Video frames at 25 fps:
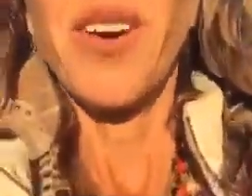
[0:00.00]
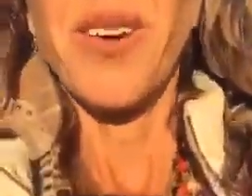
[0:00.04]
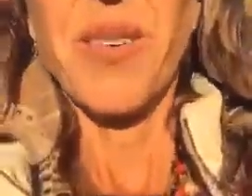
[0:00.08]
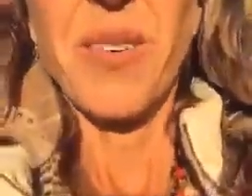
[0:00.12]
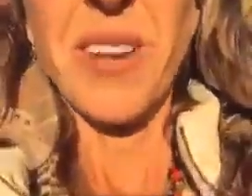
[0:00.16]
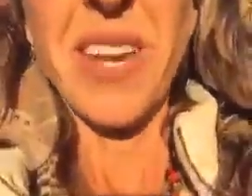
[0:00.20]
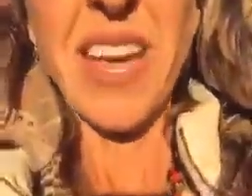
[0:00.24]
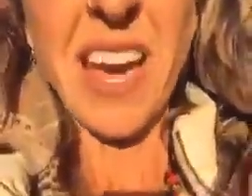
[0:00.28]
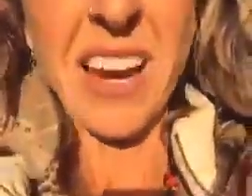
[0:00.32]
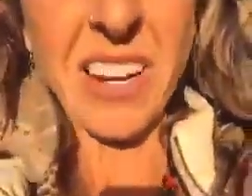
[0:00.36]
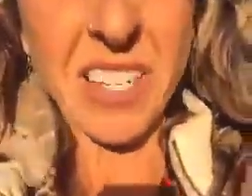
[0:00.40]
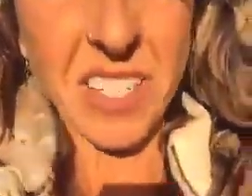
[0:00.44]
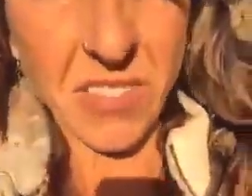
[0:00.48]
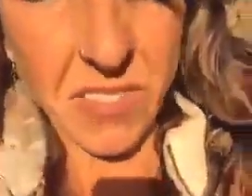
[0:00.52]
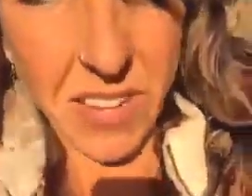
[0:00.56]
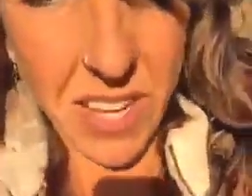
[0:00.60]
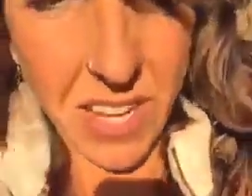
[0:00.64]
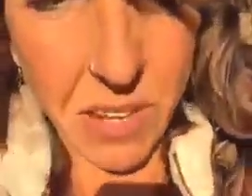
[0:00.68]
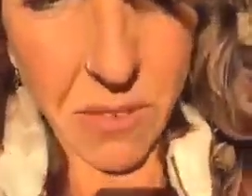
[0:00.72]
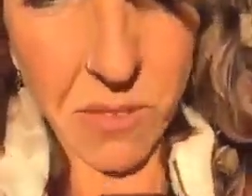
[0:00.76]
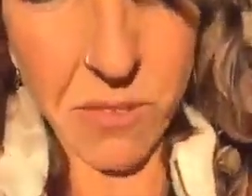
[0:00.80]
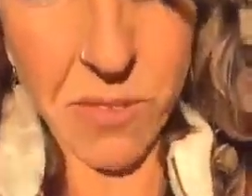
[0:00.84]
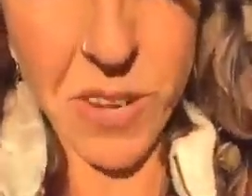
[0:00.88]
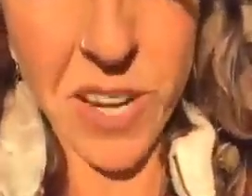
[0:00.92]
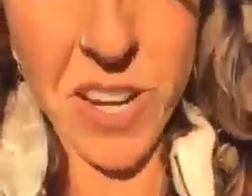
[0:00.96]
we
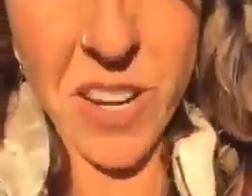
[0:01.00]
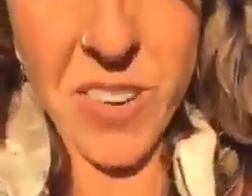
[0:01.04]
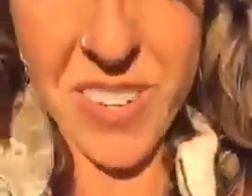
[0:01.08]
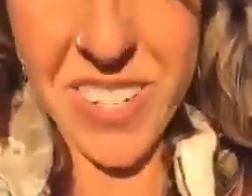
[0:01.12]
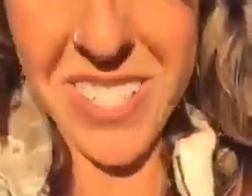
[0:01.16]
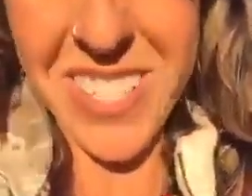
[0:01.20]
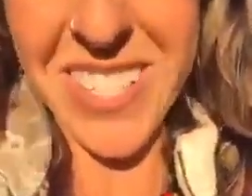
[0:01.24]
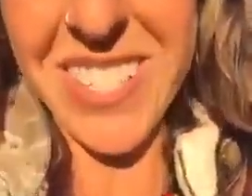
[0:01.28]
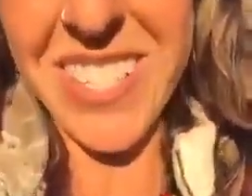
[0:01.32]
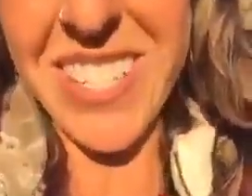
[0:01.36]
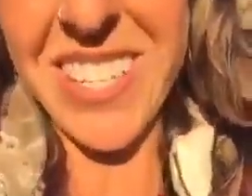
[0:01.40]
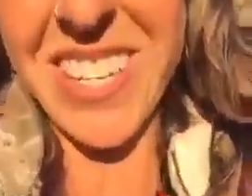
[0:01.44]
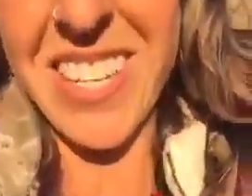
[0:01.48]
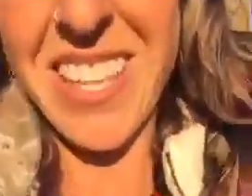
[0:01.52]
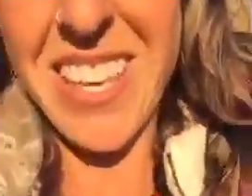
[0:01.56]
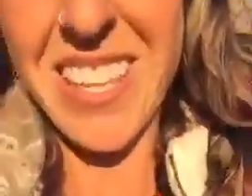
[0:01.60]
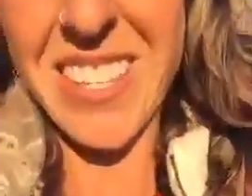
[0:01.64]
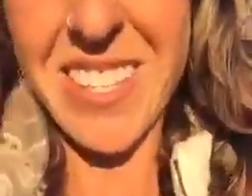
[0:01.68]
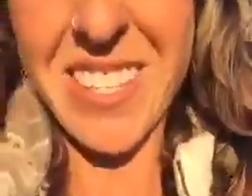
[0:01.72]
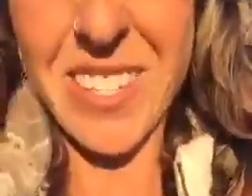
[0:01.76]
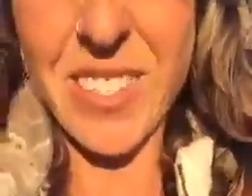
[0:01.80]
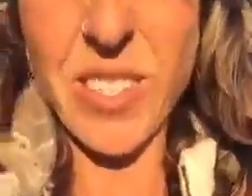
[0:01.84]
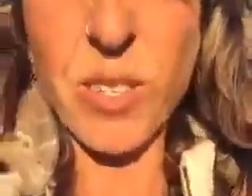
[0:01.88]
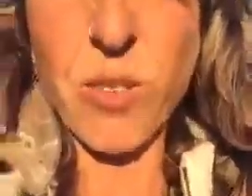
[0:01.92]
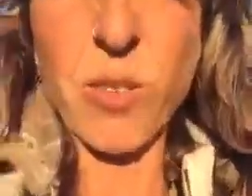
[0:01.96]
activate a frequency
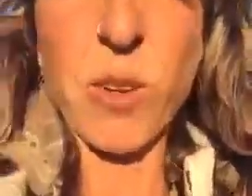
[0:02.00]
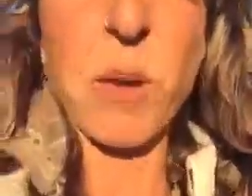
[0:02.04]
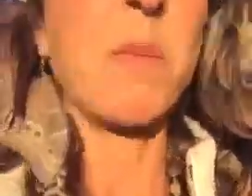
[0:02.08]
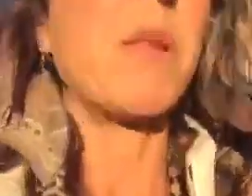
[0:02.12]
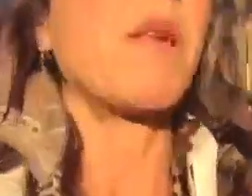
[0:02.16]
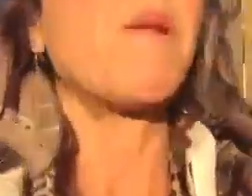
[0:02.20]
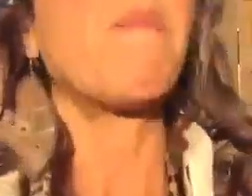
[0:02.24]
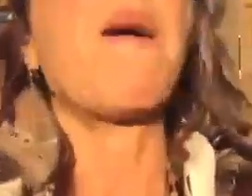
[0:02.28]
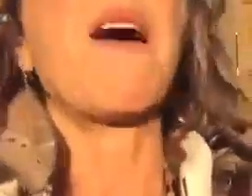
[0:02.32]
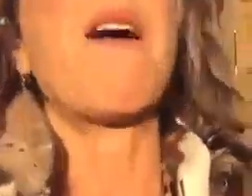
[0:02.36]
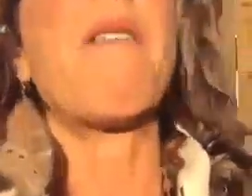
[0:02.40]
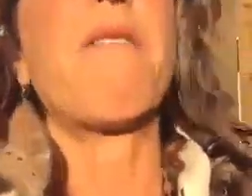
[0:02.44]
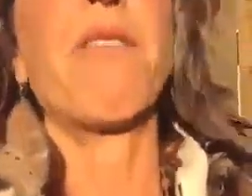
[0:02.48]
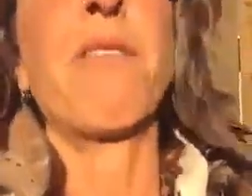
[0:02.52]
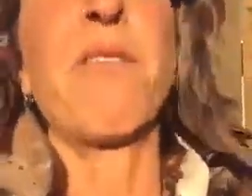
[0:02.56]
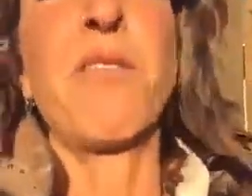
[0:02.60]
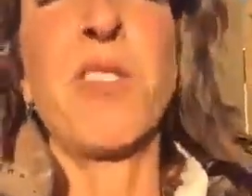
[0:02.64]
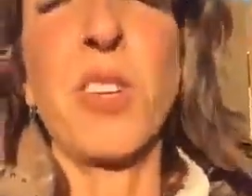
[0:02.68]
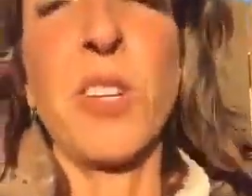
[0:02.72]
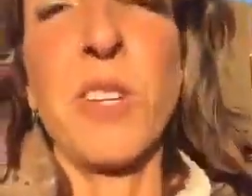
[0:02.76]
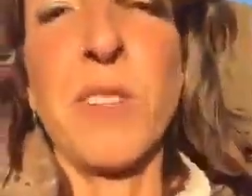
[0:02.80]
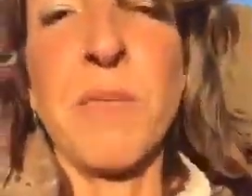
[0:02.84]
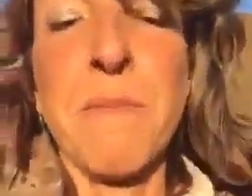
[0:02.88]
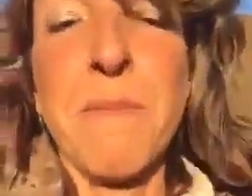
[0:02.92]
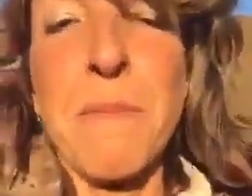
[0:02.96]
that's extremely
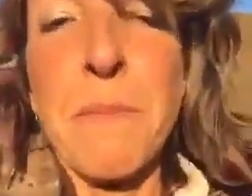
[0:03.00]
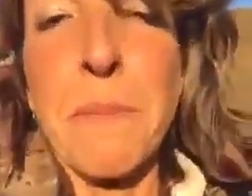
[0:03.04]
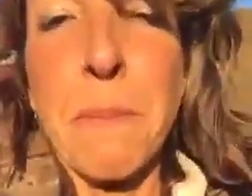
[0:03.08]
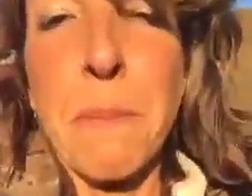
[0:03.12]
powerful.